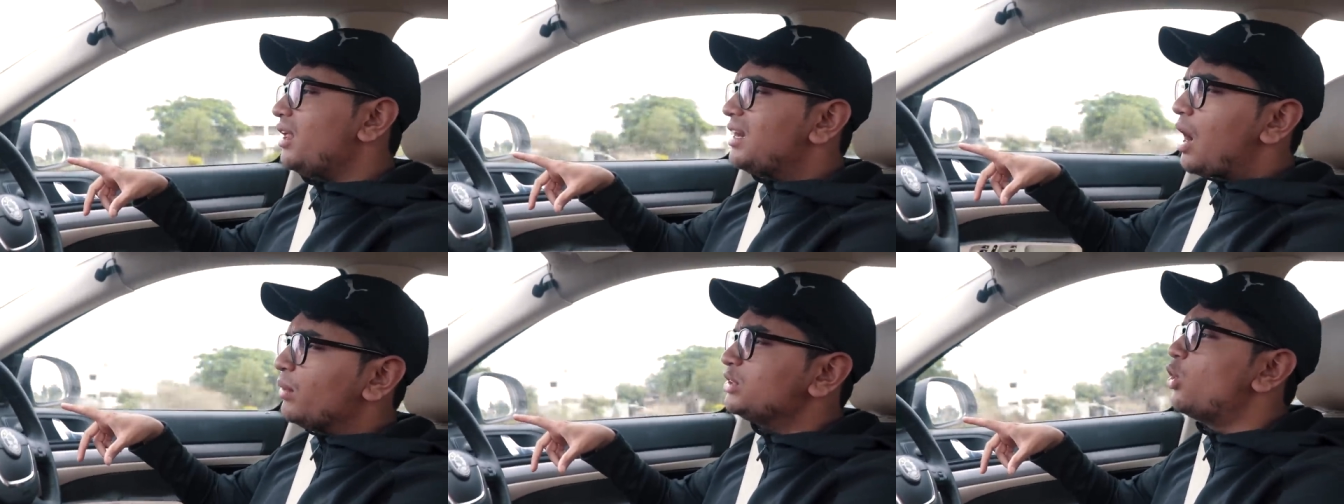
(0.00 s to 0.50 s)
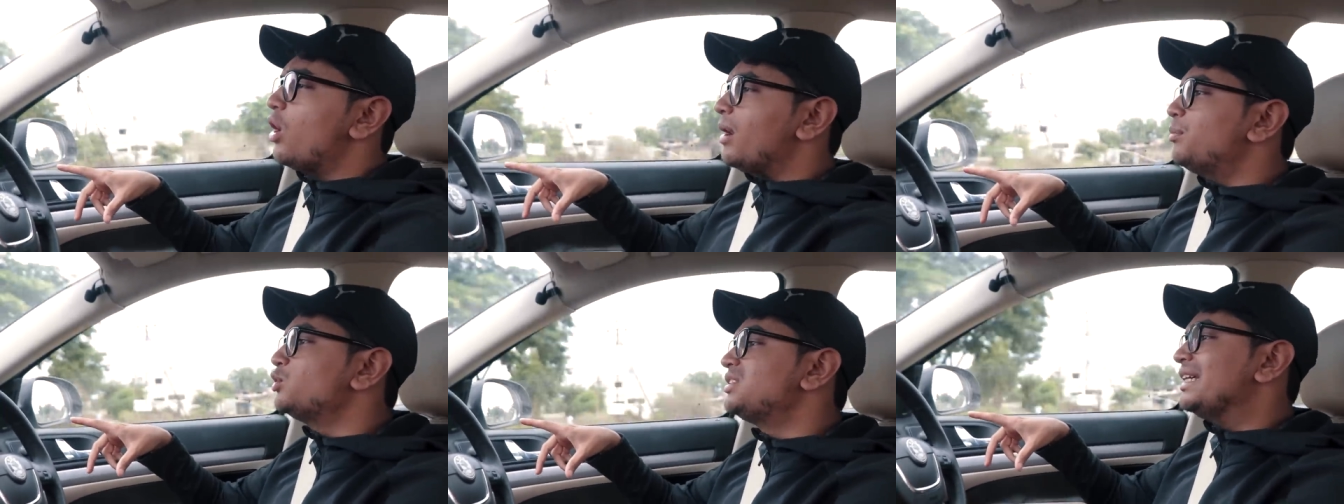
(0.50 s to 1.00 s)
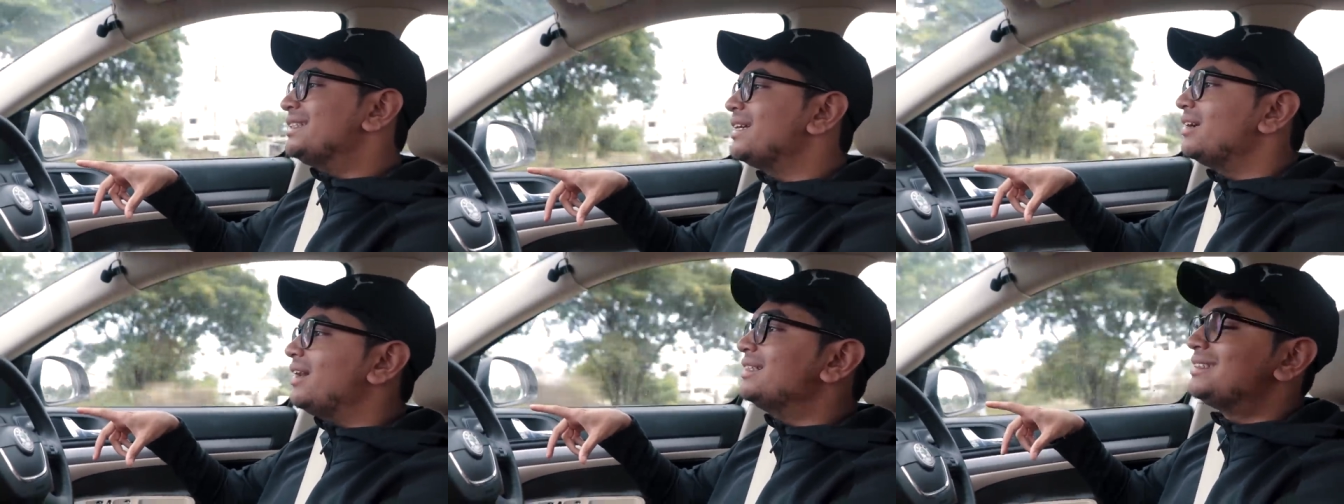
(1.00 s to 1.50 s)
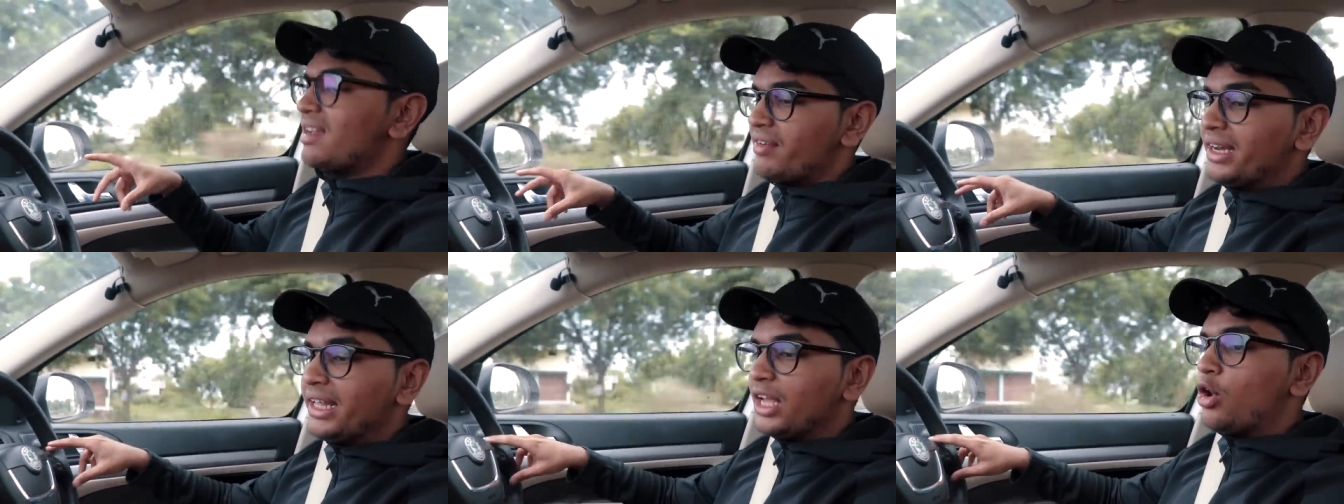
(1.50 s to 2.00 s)
Now it's gone up to six hundred
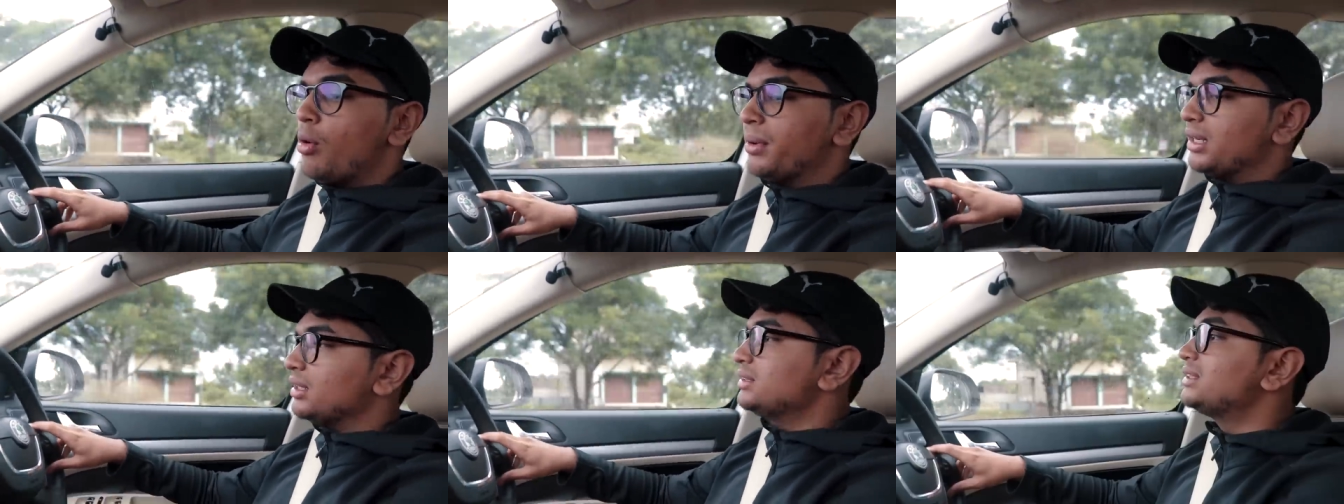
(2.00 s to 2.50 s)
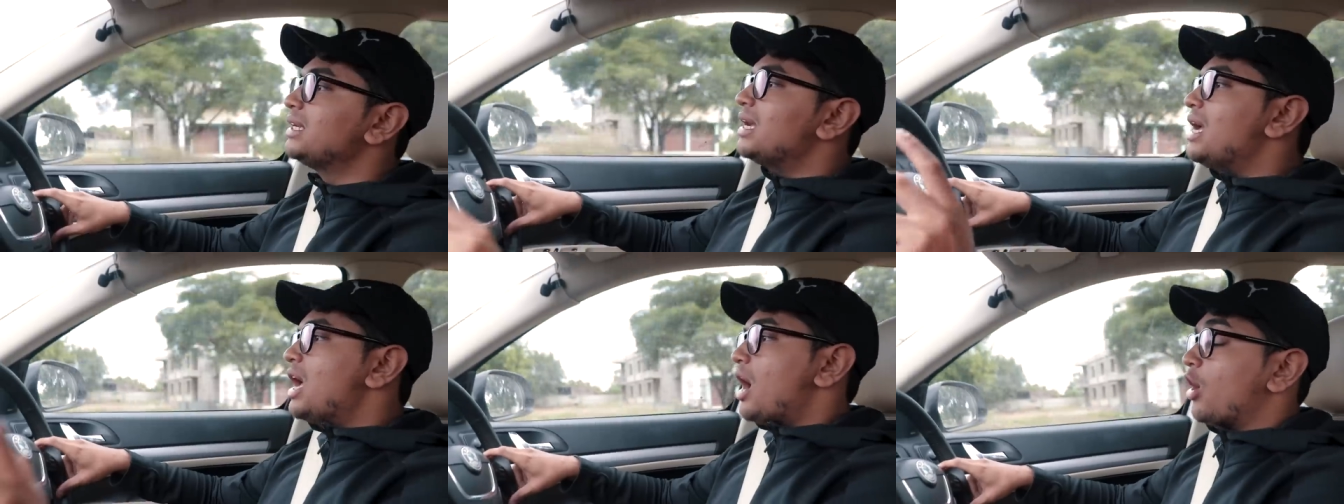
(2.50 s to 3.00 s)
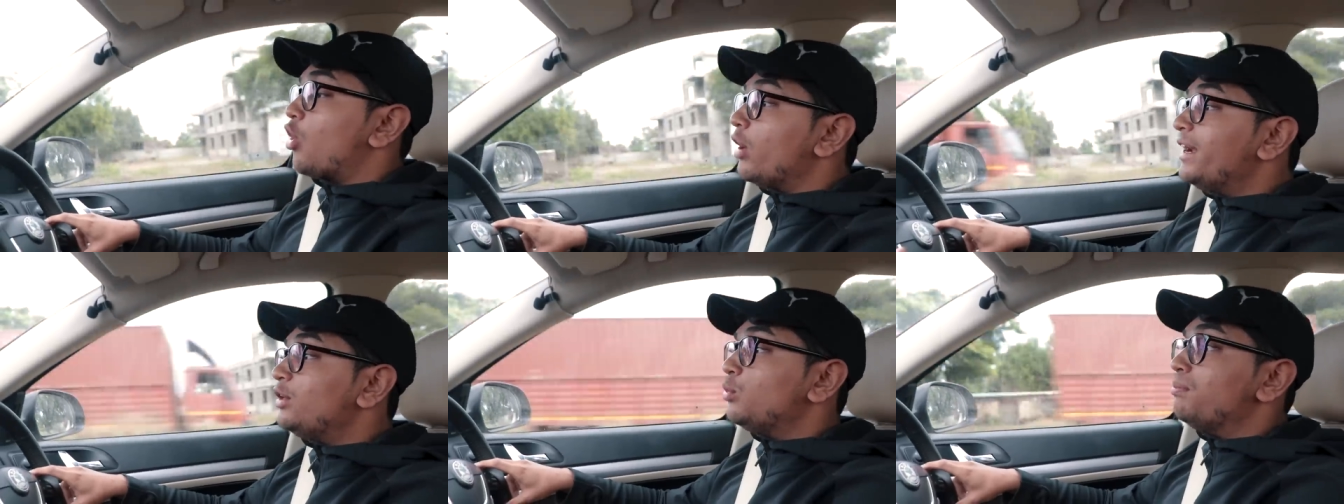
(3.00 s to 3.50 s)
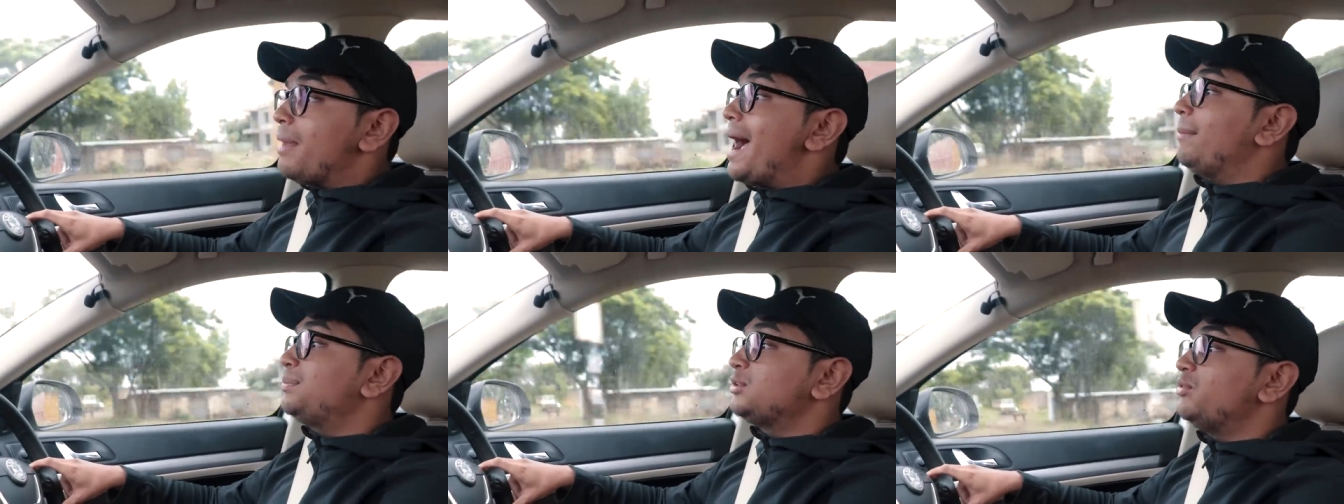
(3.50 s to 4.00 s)
seventy kilometers. According to
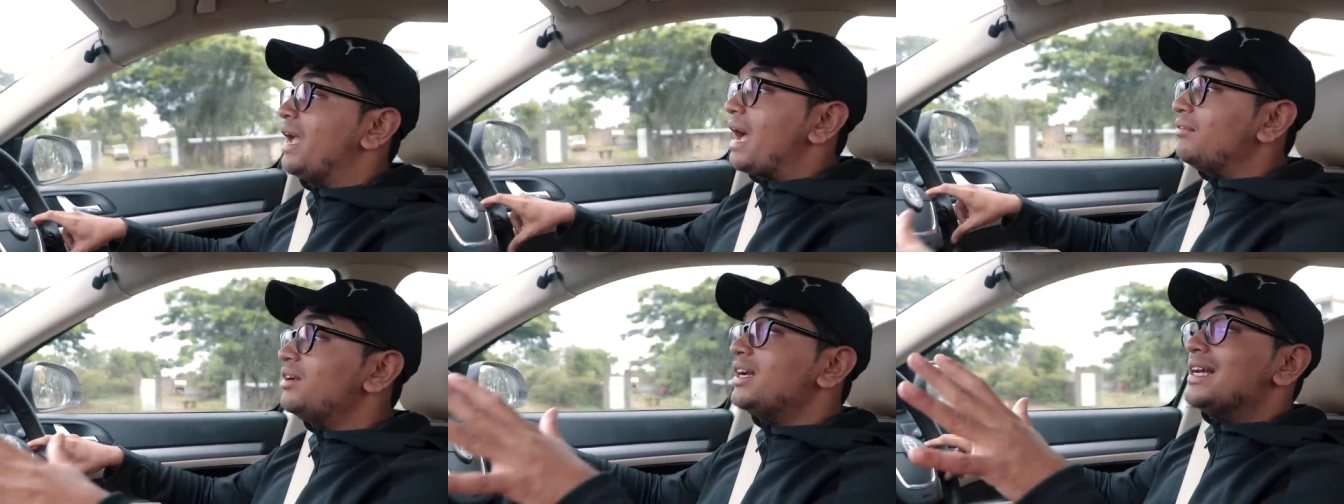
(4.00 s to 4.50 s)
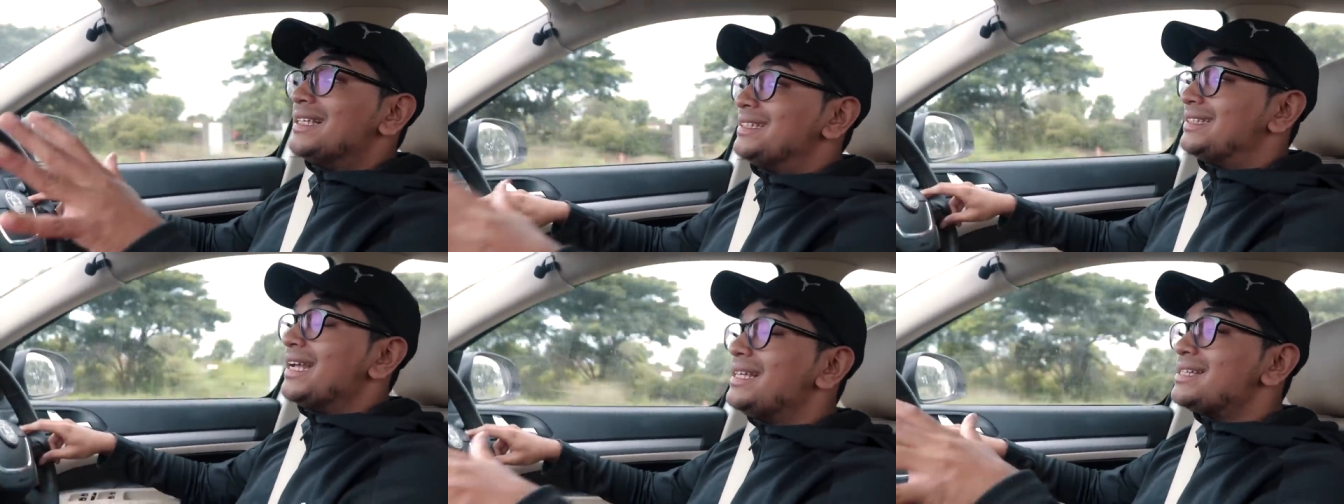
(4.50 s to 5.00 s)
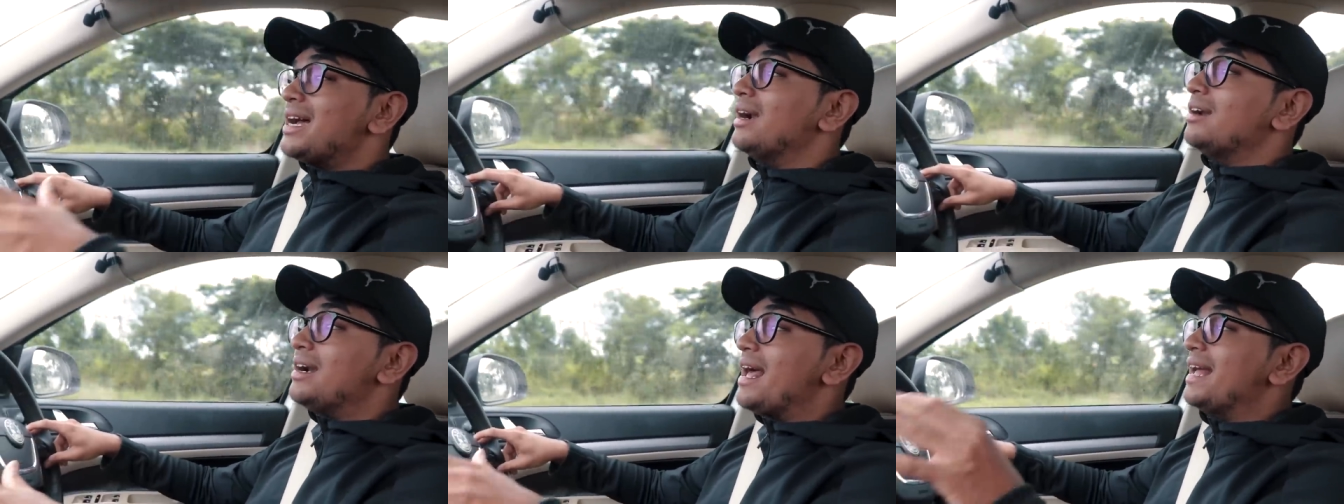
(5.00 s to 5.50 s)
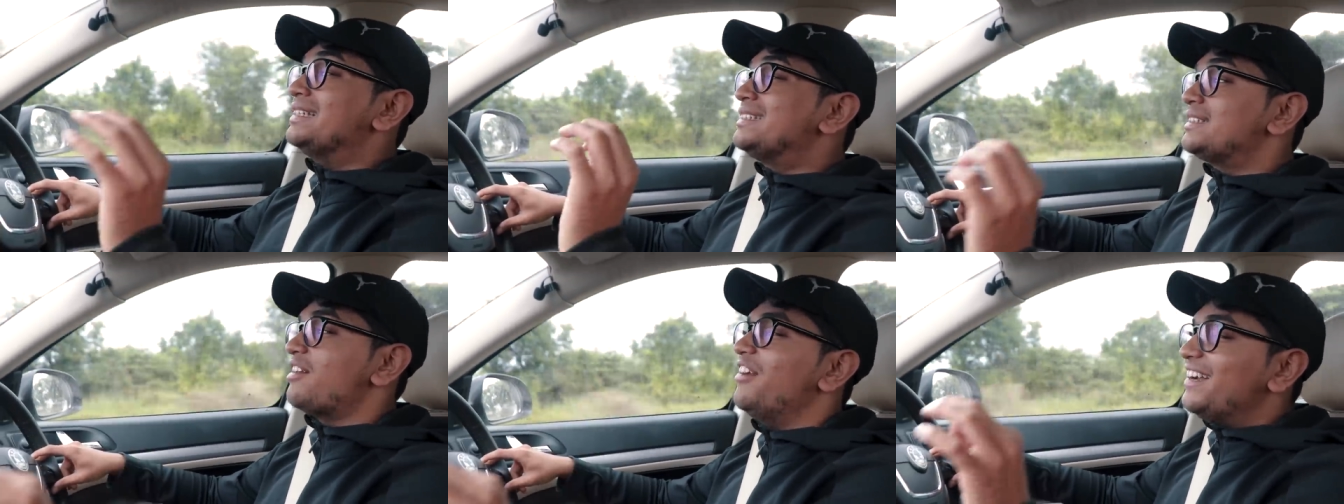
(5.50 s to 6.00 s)
maps, we have six hundred
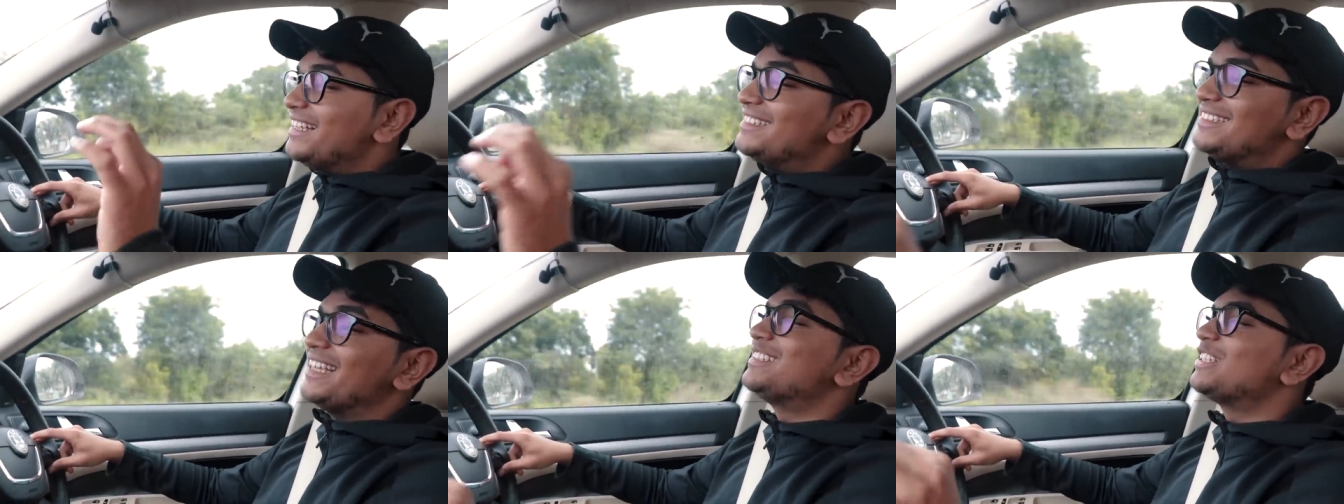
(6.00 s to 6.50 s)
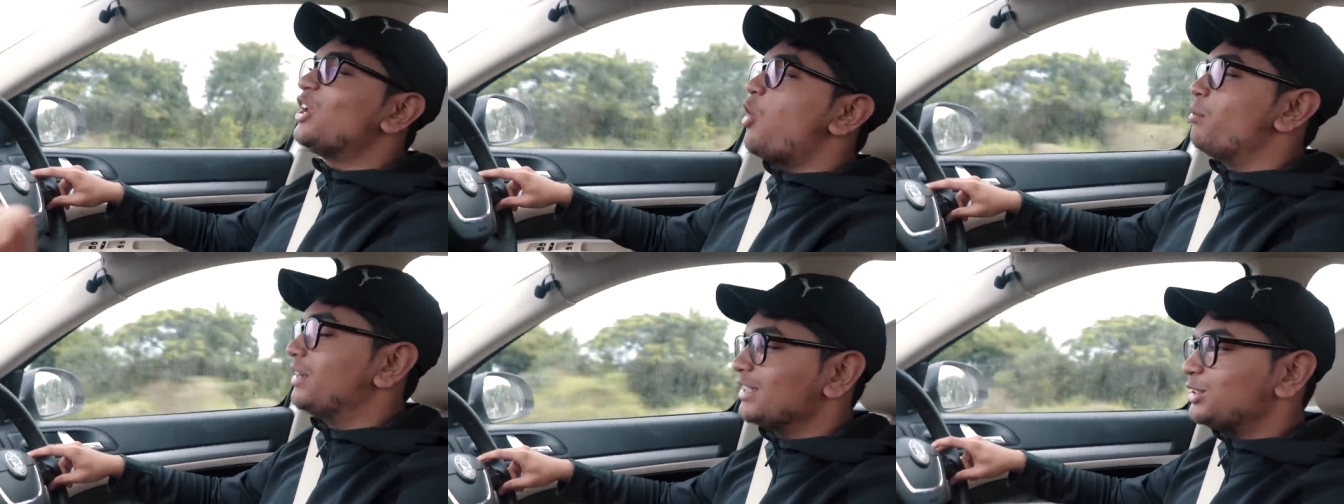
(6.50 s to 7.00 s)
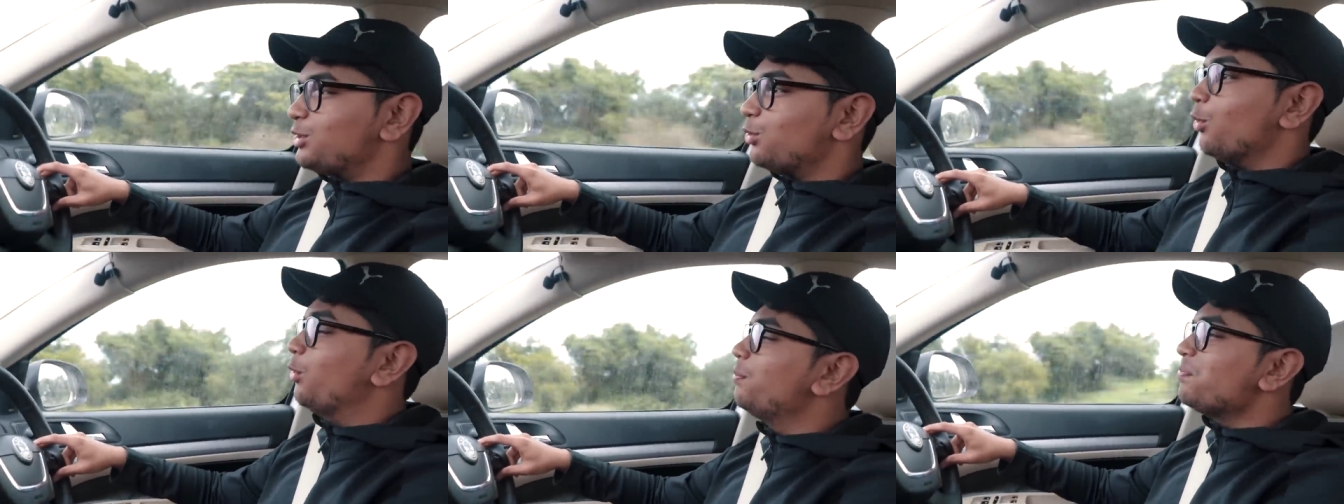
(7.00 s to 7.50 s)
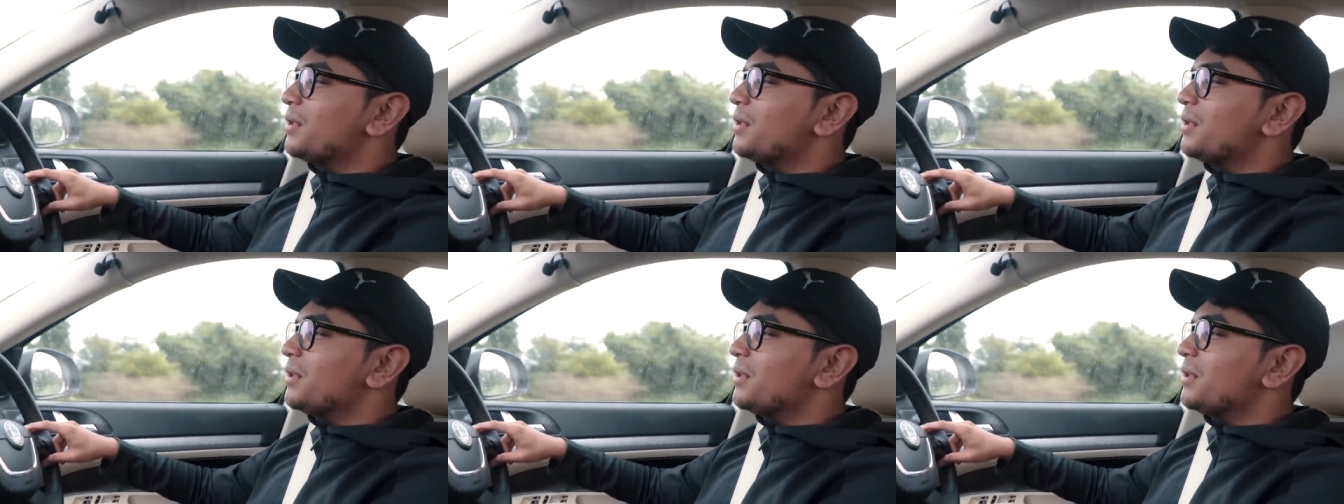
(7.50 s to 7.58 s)
seventy-six kilometers to go.